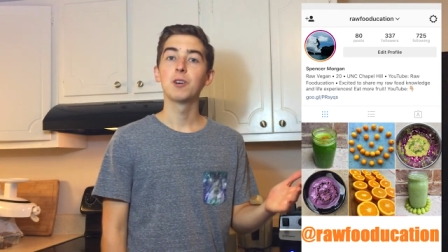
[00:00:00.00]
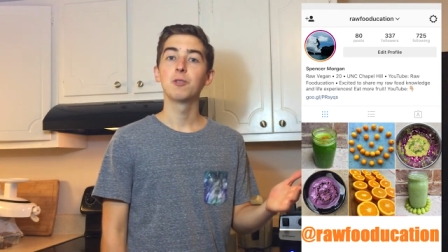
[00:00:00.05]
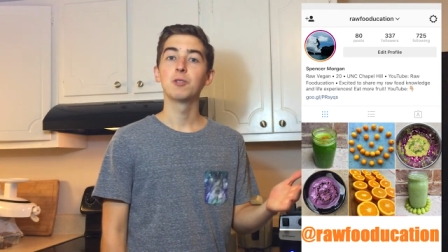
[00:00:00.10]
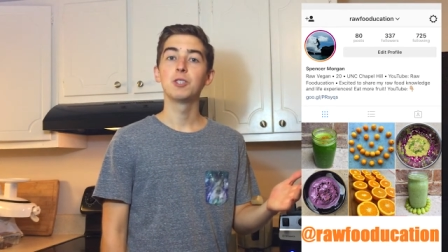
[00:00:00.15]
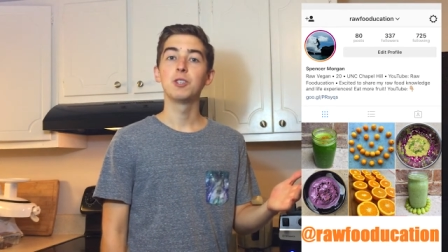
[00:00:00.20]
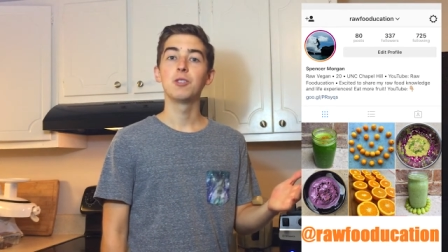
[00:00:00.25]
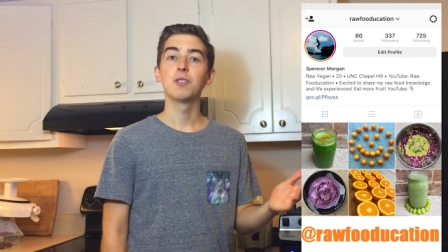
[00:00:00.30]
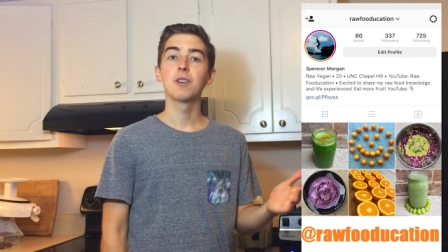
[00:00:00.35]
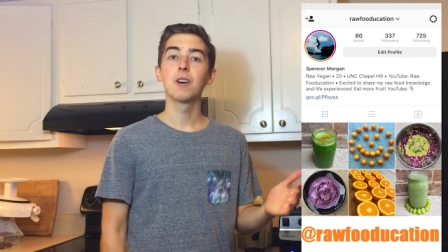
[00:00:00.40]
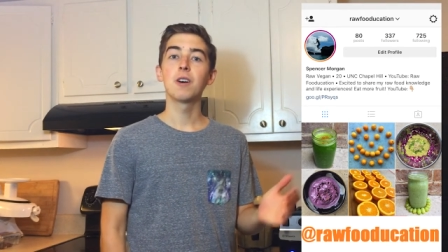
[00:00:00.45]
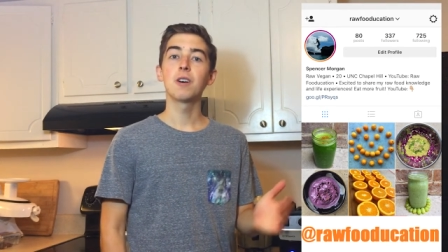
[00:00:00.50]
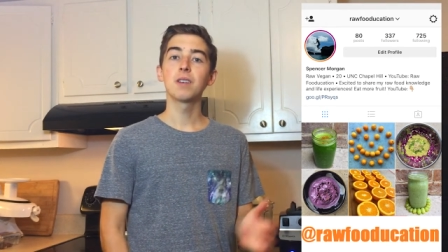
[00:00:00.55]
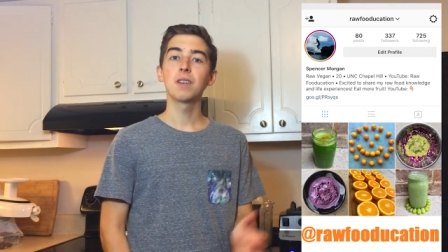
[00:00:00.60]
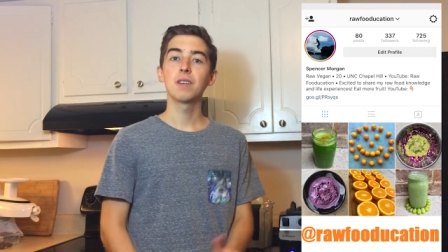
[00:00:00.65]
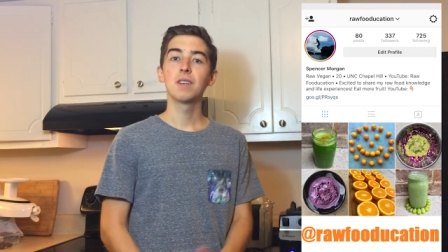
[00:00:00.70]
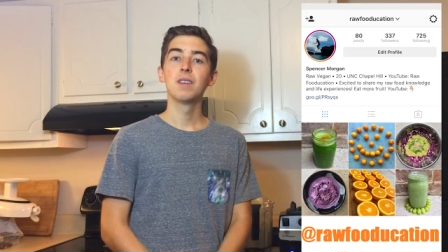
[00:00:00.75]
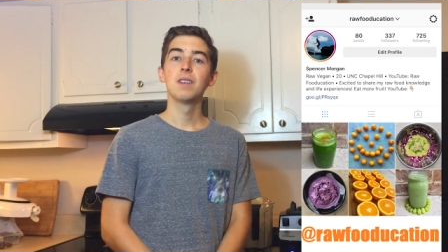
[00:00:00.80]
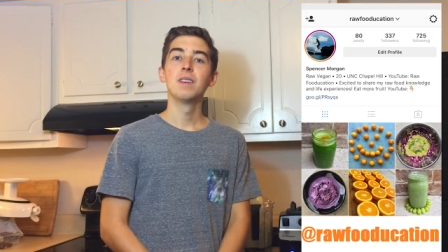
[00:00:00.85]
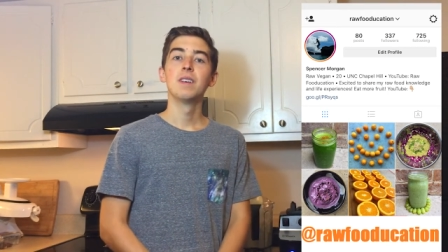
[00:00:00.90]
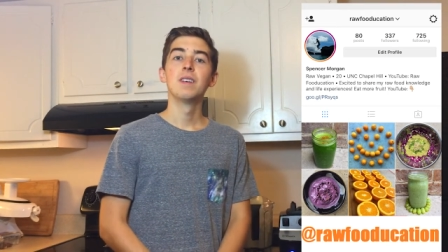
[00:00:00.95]
let me know what you
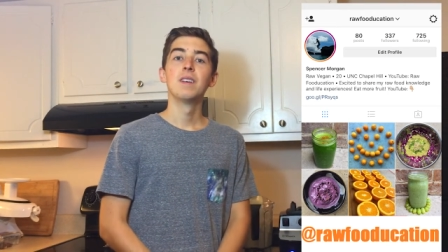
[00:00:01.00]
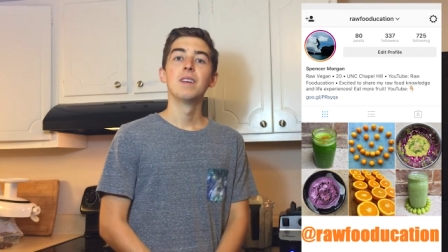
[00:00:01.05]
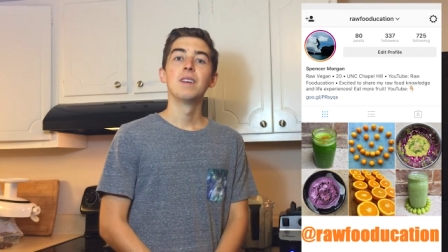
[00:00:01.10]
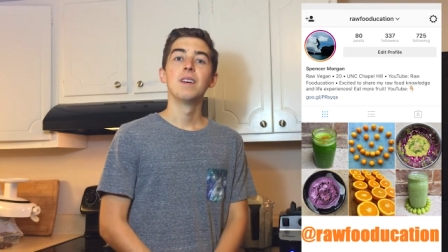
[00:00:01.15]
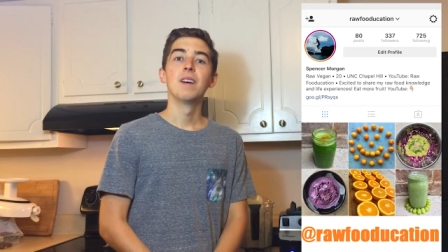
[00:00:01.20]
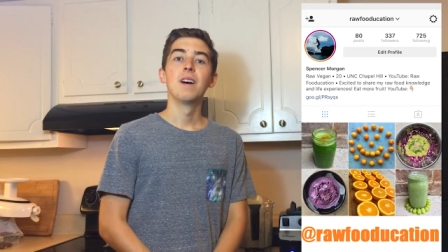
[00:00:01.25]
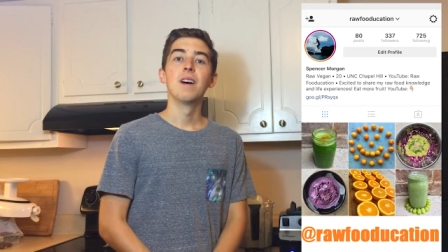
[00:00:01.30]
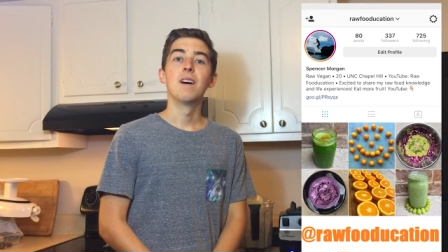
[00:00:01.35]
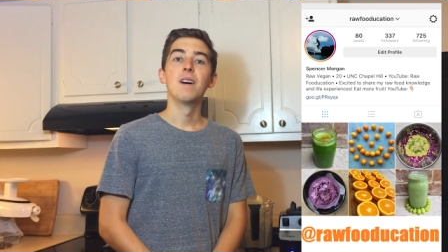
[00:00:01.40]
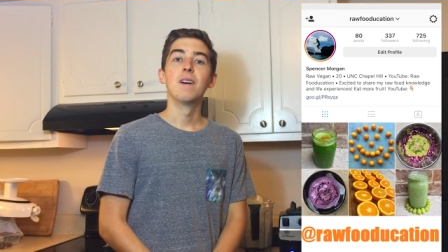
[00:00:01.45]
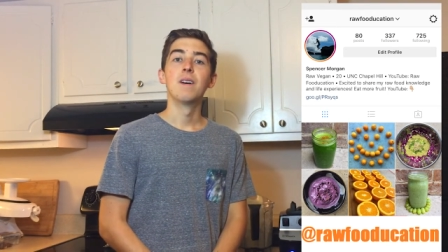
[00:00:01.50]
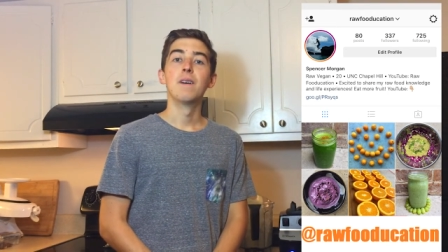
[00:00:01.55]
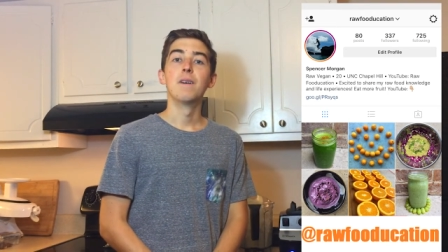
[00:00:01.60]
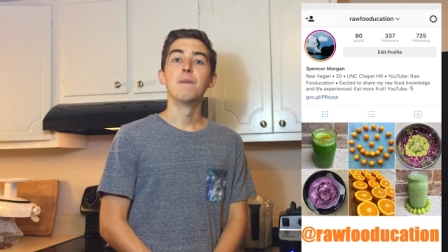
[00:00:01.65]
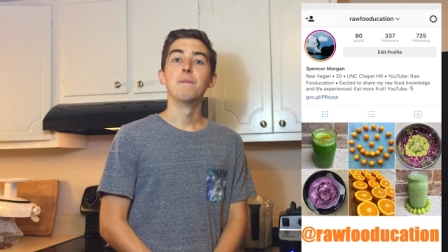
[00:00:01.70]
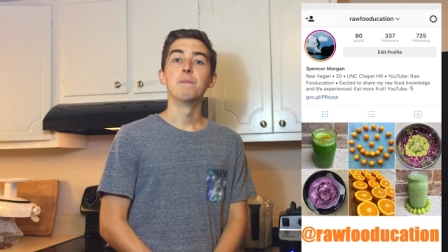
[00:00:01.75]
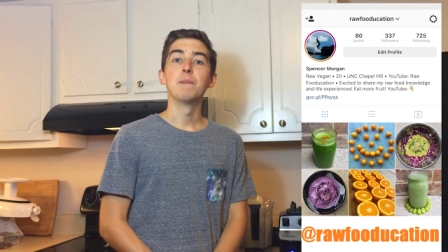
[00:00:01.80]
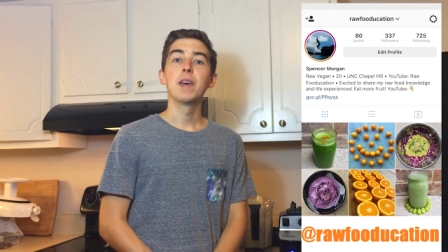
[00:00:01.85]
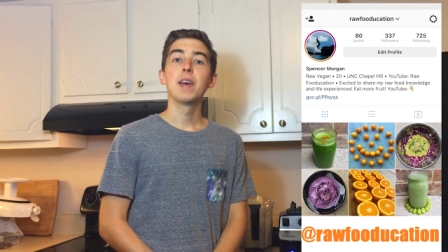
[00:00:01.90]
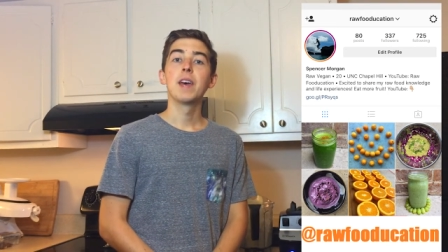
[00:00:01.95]
thought.
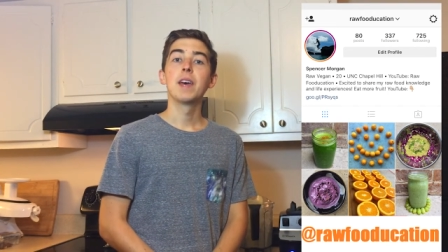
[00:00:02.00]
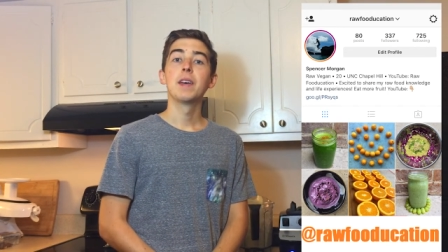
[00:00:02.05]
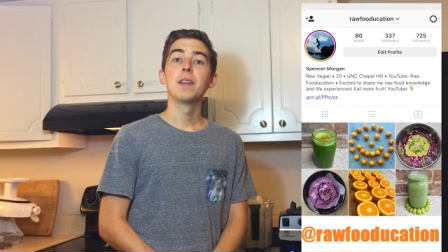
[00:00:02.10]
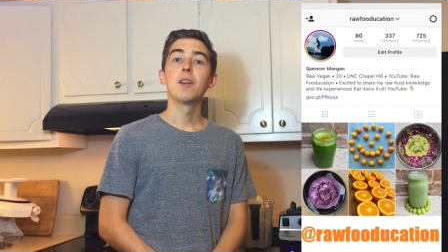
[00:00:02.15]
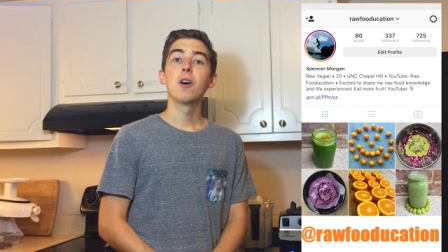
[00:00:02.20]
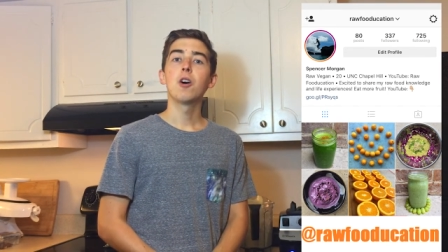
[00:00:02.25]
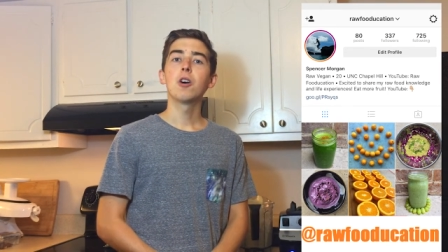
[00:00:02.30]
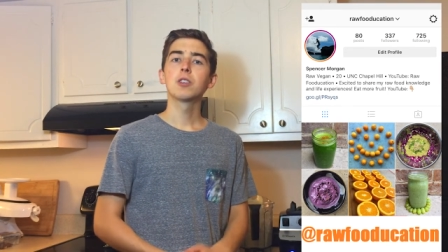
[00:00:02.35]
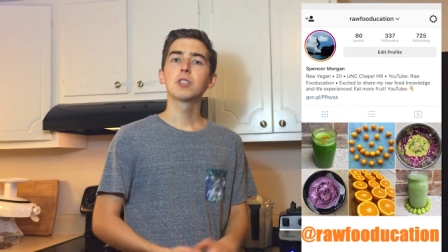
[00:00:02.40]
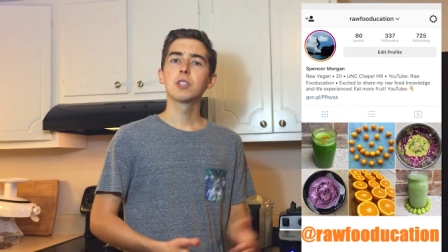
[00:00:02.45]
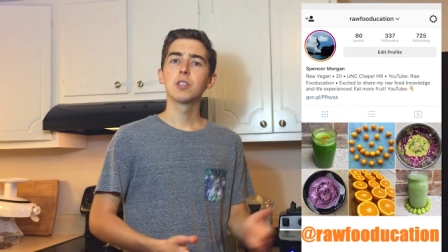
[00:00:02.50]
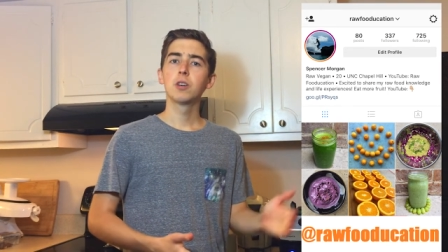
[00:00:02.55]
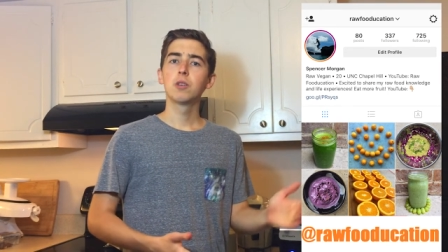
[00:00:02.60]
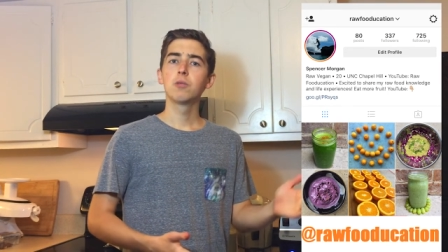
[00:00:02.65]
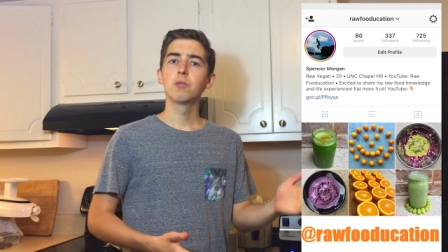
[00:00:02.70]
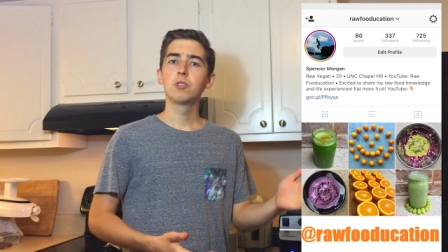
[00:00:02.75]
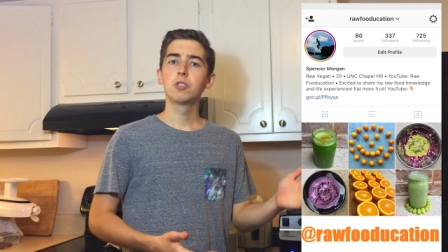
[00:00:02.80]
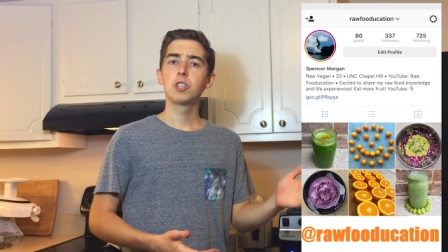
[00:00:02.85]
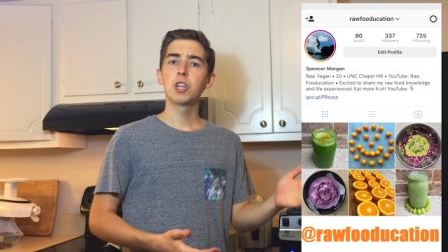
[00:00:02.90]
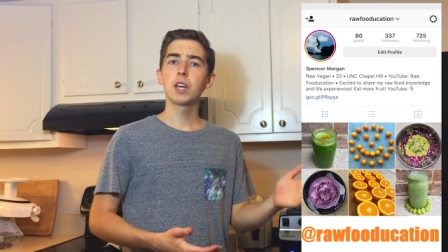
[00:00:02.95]
And
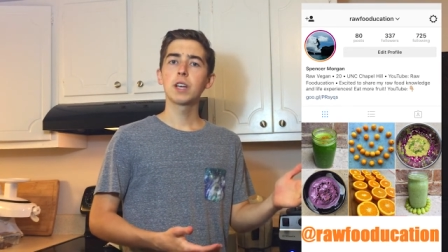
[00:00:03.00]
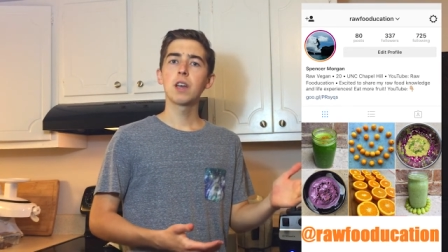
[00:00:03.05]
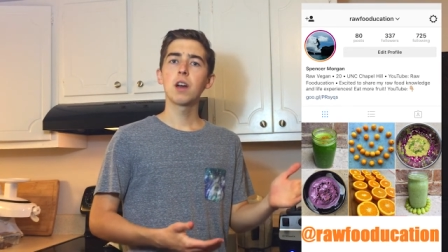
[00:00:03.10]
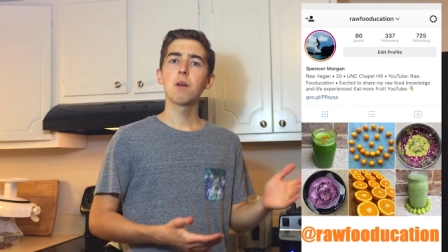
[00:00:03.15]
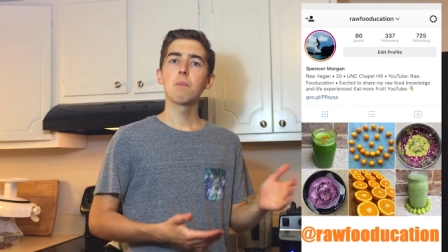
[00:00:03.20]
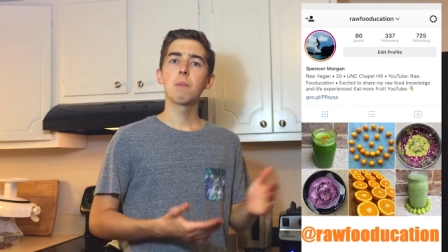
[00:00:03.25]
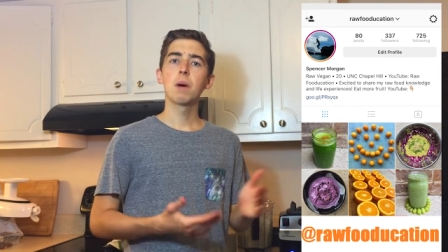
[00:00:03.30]
also